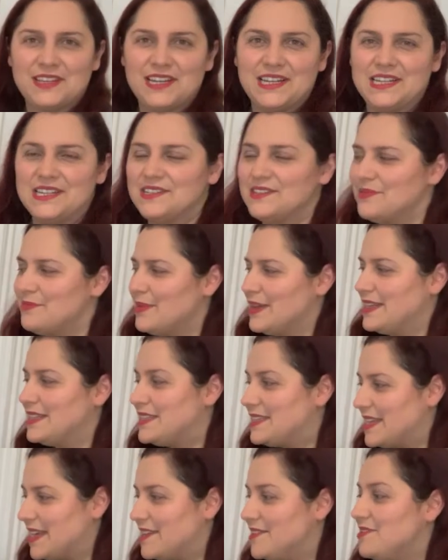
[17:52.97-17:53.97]
It doesn't make
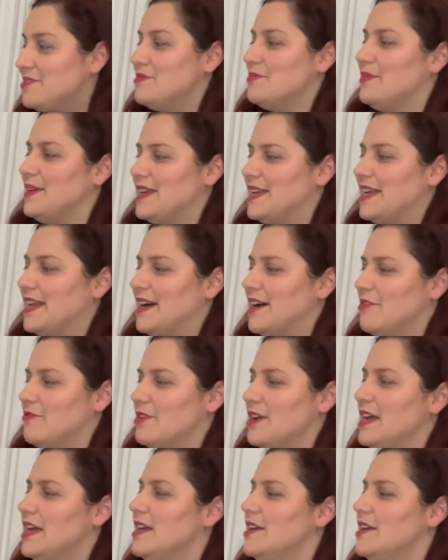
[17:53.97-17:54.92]
sense to make loud.